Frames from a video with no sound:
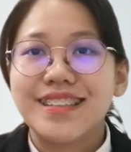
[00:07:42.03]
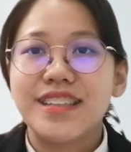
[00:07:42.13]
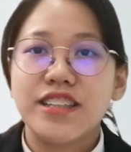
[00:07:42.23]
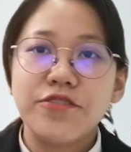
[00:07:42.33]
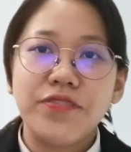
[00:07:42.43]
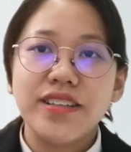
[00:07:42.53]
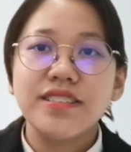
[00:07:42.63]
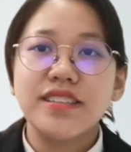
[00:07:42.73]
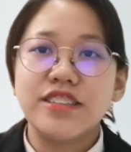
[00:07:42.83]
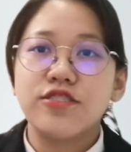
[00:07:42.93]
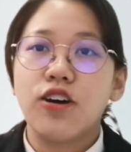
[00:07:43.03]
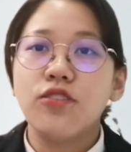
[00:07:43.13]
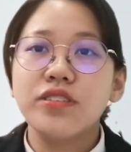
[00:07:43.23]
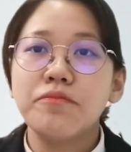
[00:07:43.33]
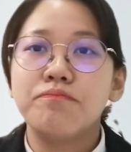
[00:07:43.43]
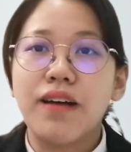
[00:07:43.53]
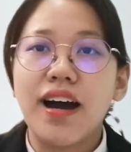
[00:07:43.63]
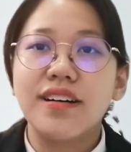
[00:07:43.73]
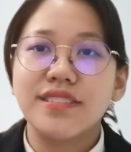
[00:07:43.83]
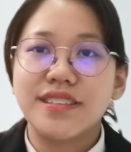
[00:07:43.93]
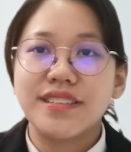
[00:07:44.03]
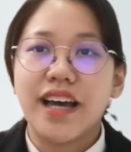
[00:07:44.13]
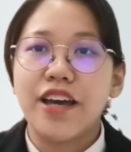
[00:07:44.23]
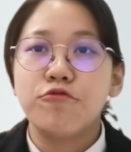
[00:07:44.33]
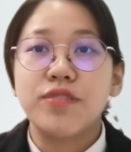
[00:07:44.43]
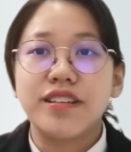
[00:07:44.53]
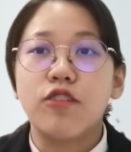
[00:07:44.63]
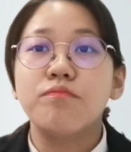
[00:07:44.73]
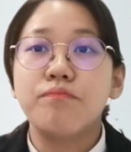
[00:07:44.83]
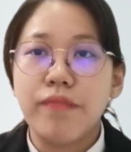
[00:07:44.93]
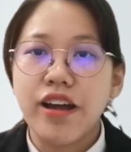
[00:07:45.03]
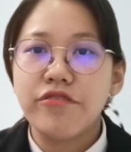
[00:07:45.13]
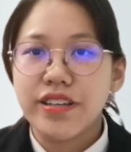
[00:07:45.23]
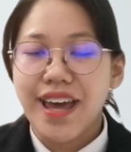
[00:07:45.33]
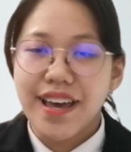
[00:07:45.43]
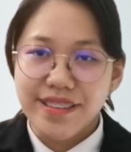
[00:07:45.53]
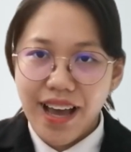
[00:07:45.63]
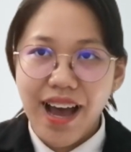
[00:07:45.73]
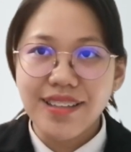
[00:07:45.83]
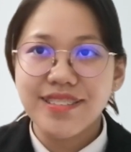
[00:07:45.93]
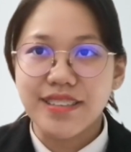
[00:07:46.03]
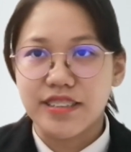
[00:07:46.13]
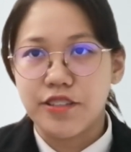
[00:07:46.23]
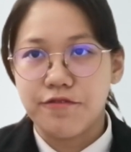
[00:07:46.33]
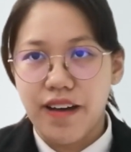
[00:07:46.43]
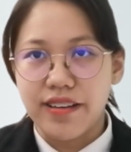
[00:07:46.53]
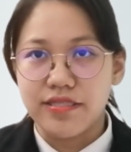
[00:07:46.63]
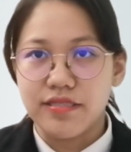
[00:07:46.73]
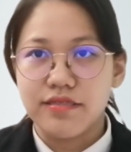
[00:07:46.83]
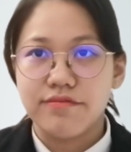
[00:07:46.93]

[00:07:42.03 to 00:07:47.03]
the defense is only bar denial without merit and unjustified.